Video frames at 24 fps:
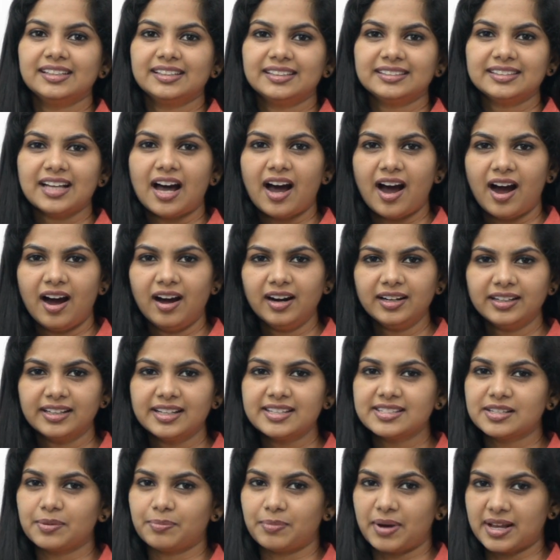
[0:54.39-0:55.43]
The heart
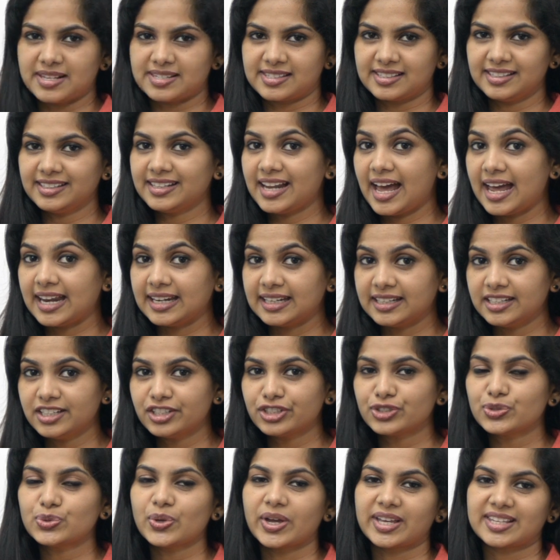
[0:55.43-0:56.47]
is a muscle and
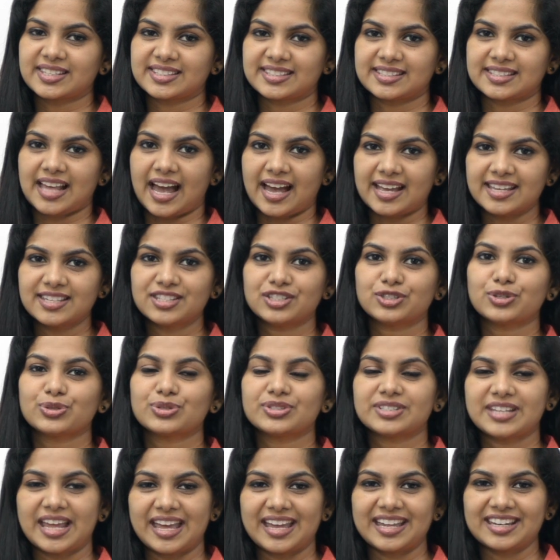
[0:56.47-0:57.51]
needs to exercise to
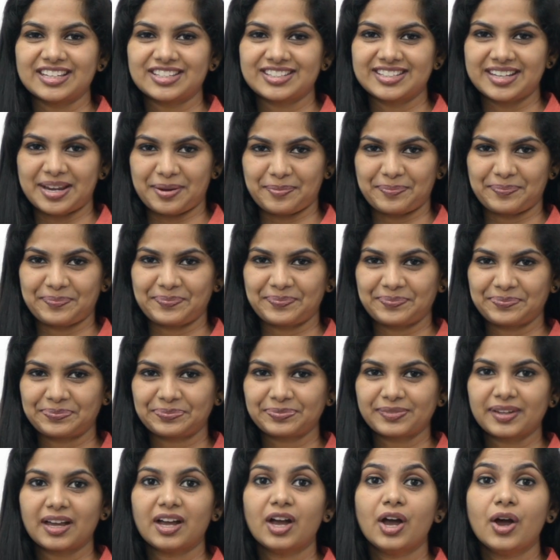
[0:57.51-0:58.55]
stay in shape.
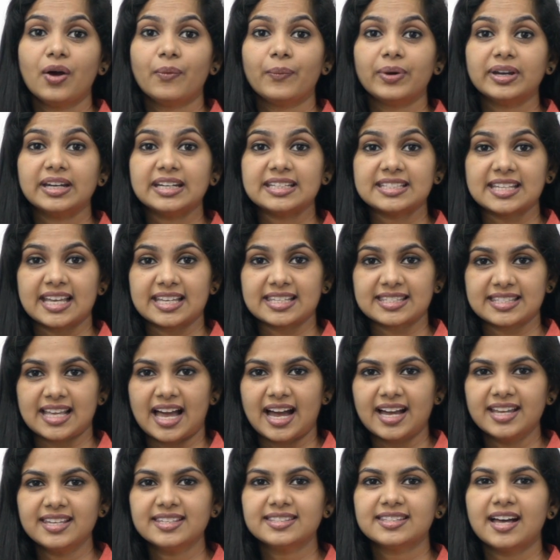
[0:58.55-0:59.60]
When it's
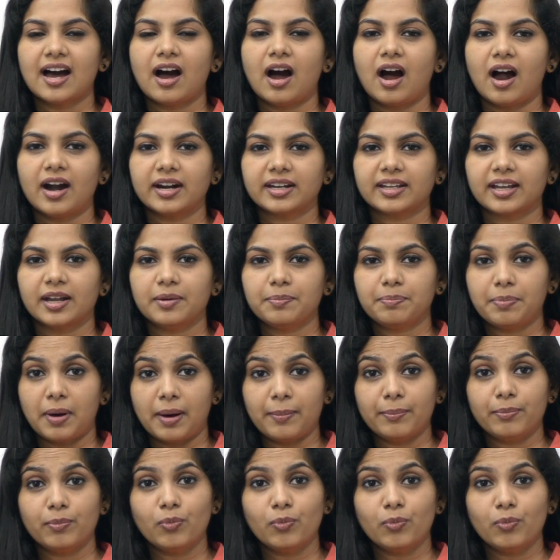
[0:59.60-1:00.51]
exercised, the heart can pump